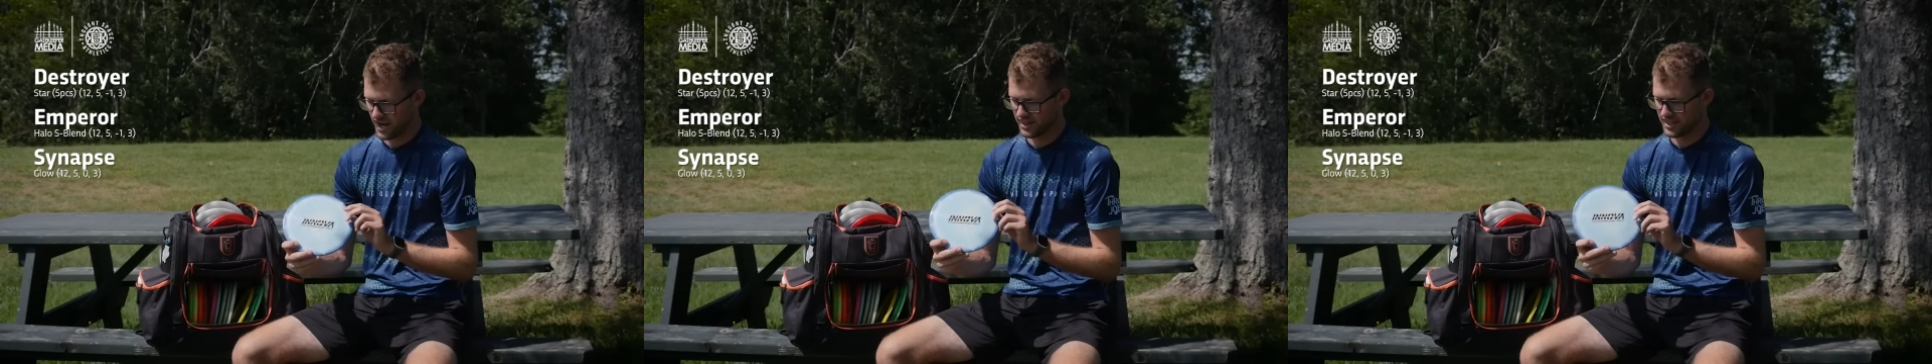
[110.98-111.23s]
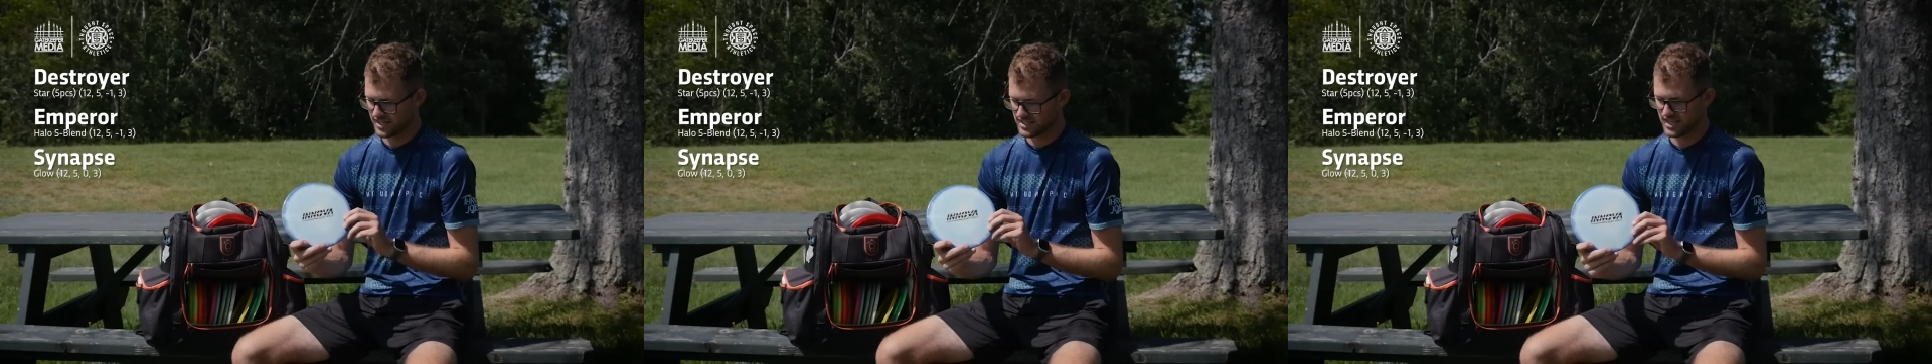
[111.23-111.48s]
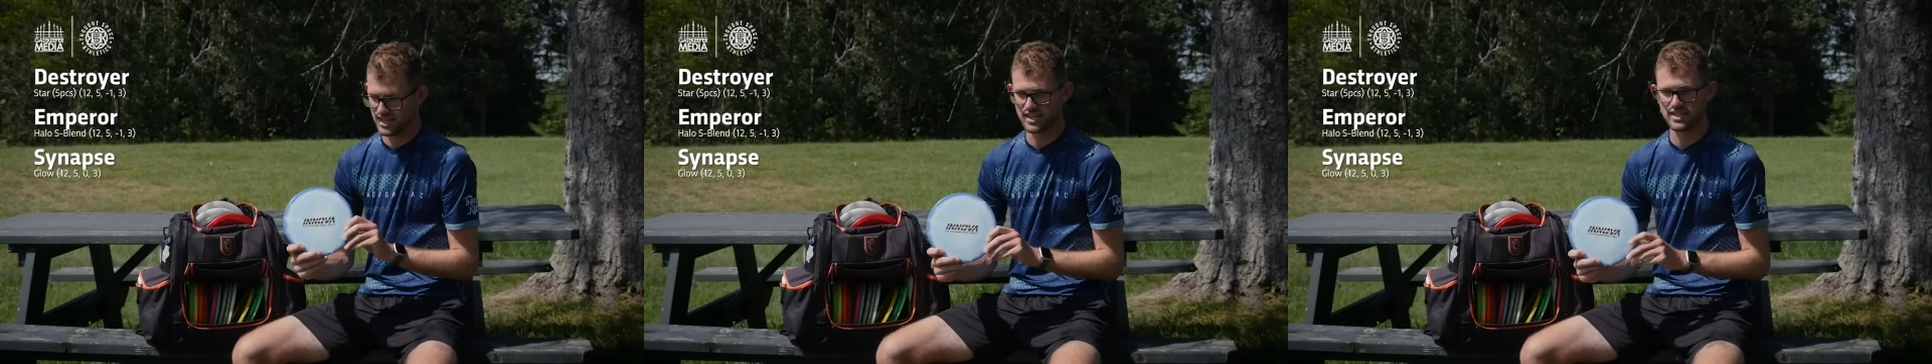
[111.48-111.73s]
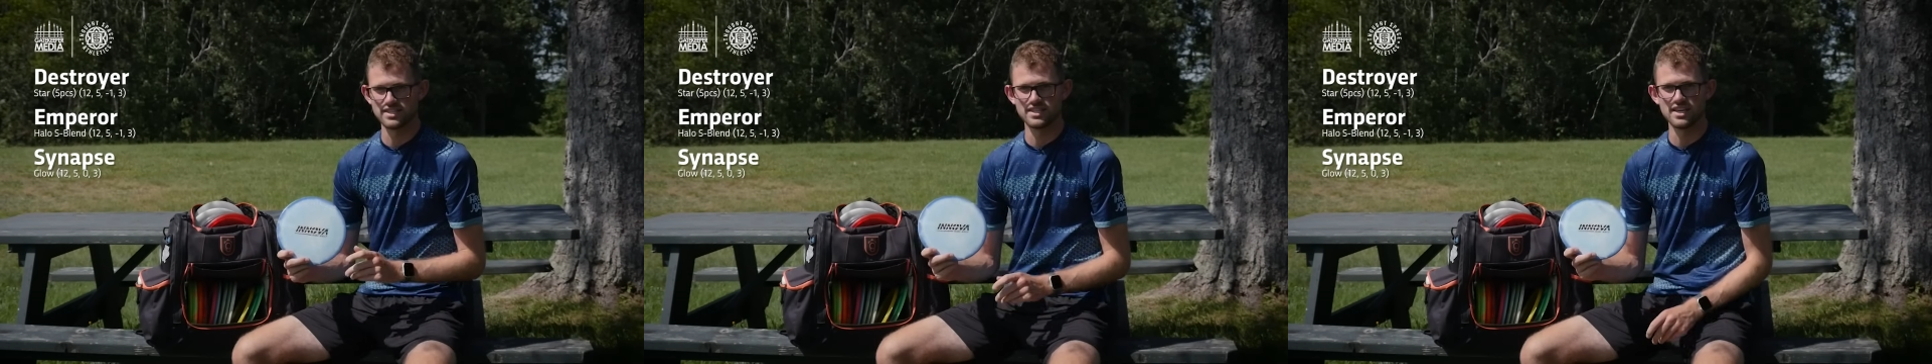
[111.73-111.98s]
and this
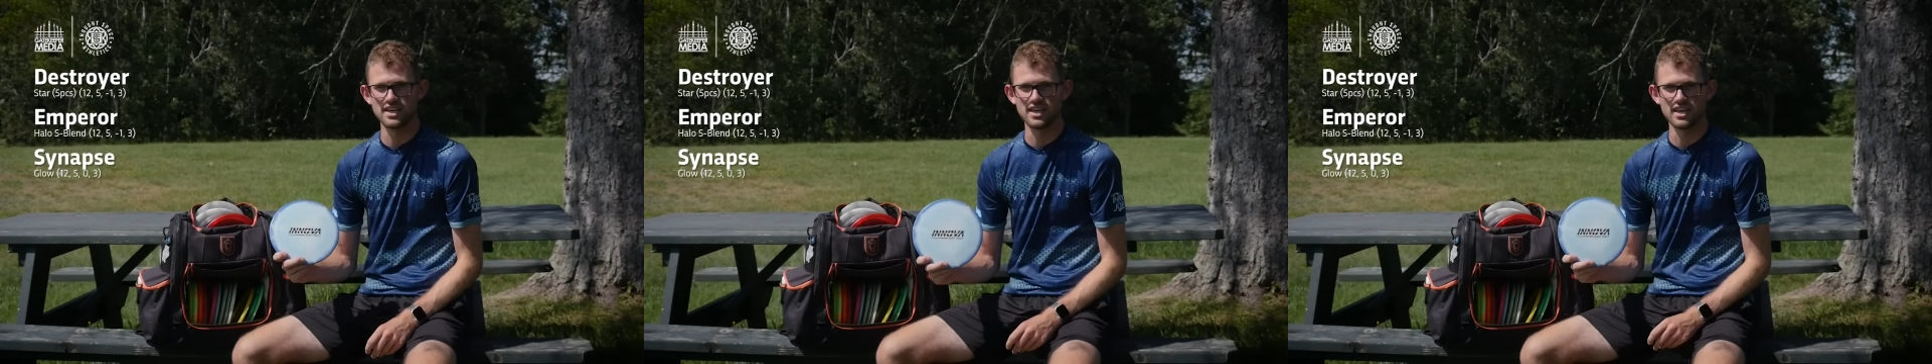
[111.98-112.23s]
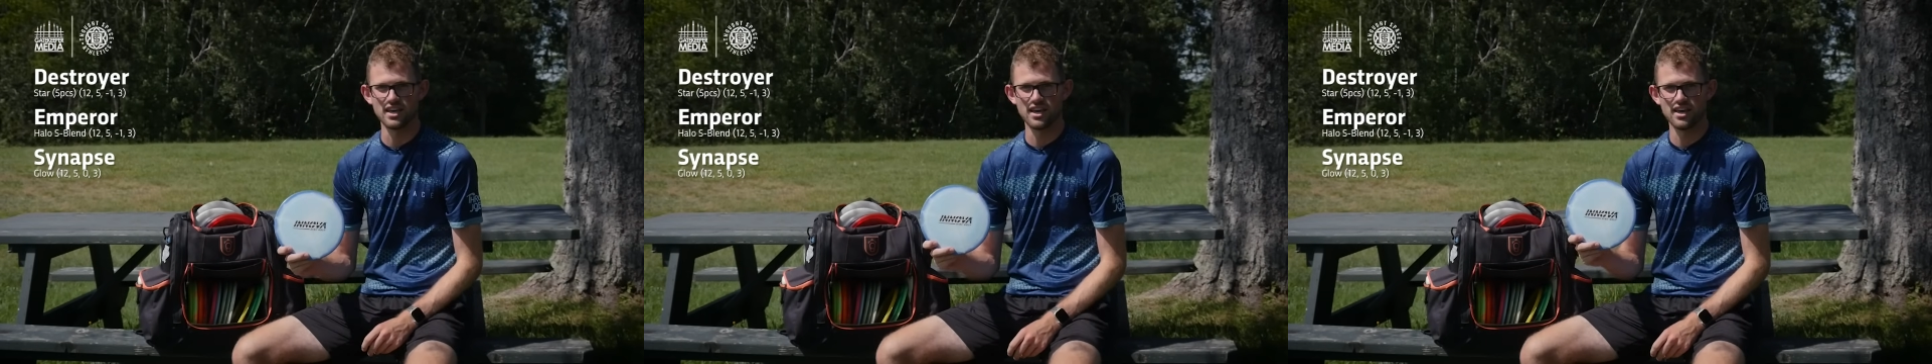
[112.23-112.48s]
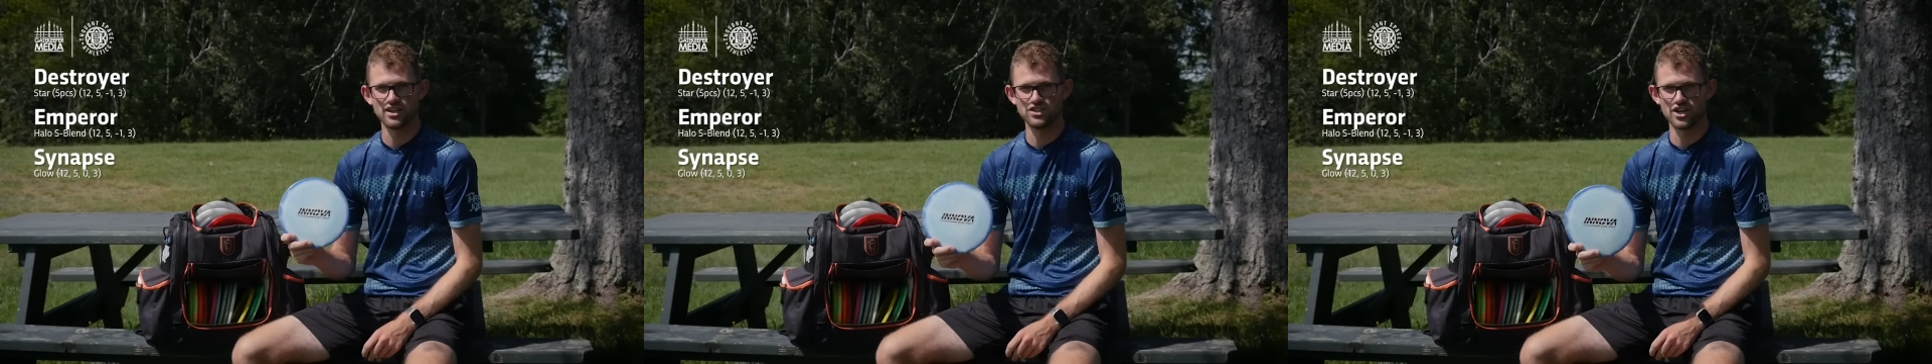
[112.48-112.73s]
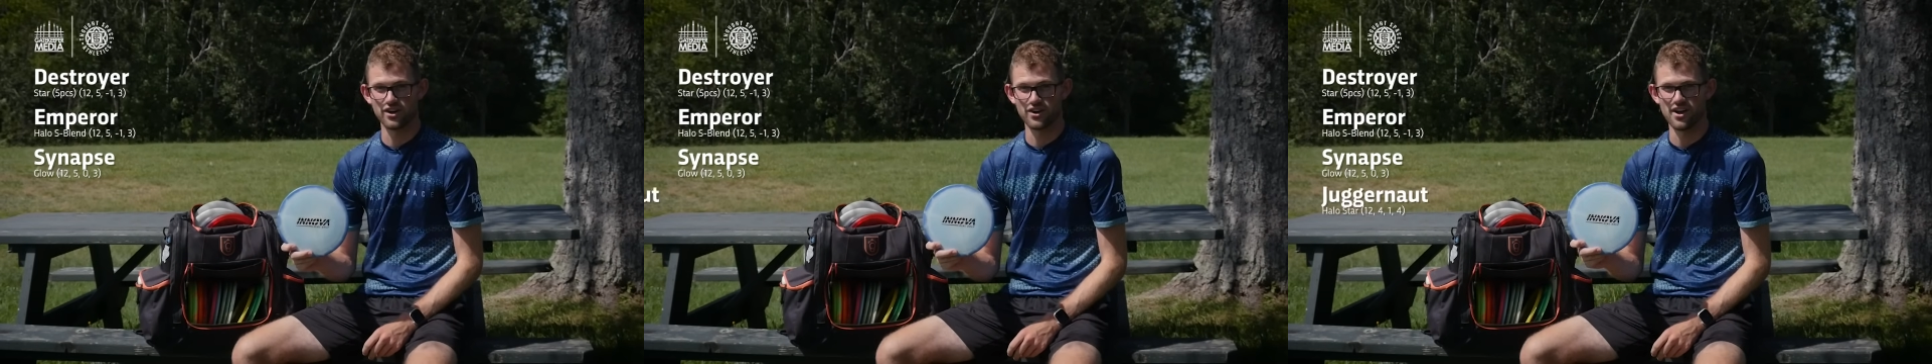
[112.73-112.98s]
is the
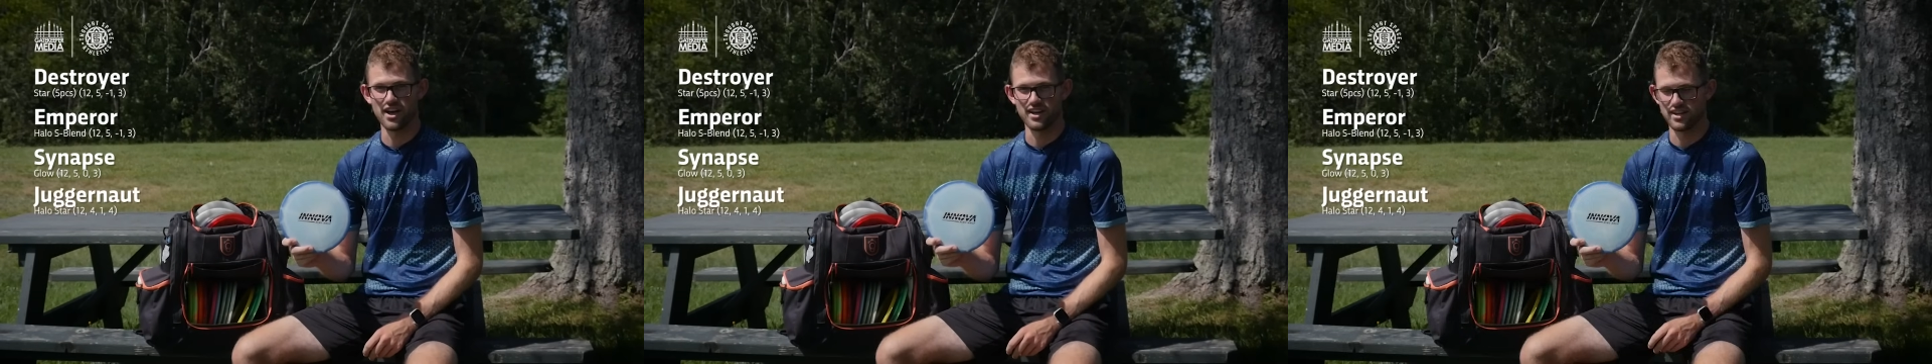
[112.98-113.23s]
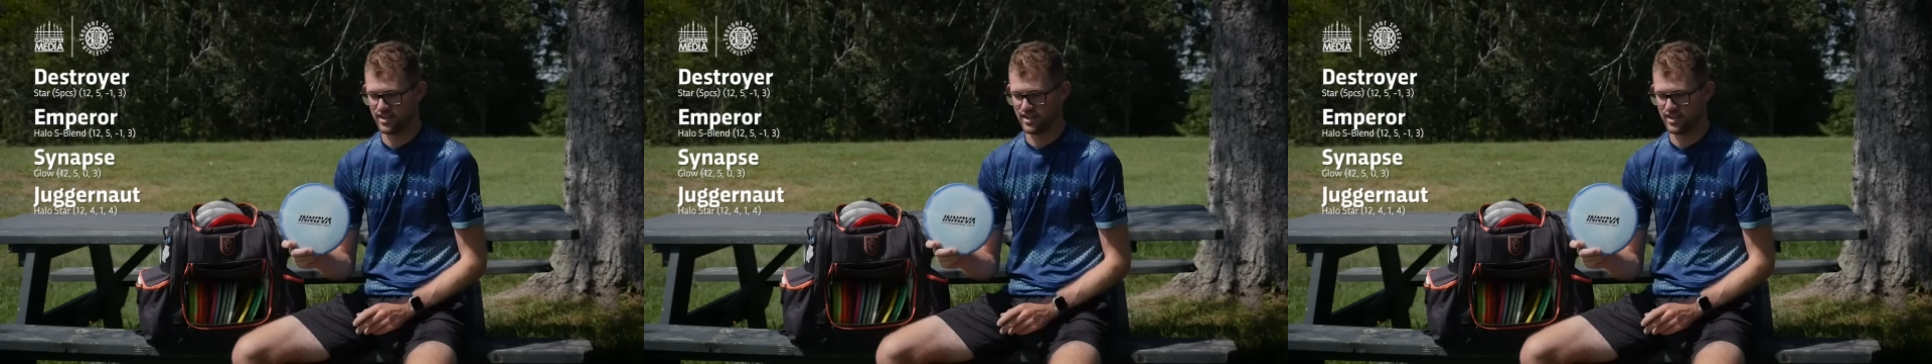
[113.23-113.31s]
Juggernaut.